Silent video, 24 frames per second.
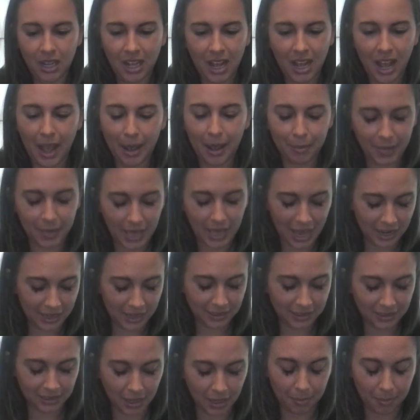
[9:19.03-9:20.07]
I'm getting
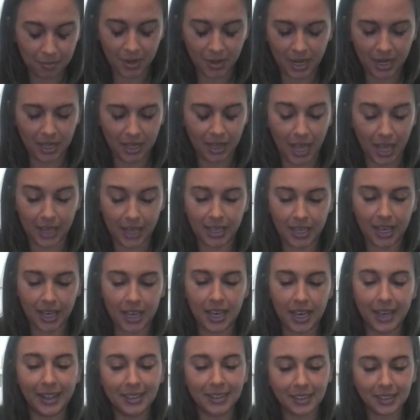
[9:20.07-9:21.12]
somebody like
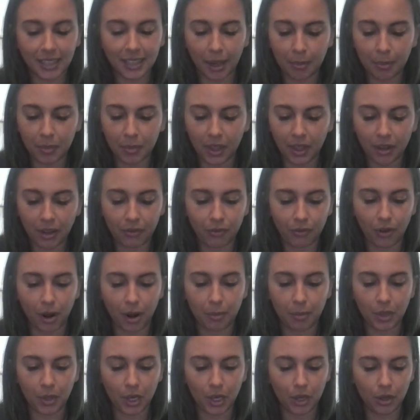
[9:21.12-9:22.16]
hid something
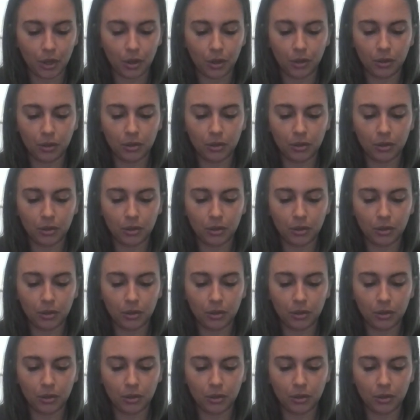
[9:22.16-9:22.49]
from you.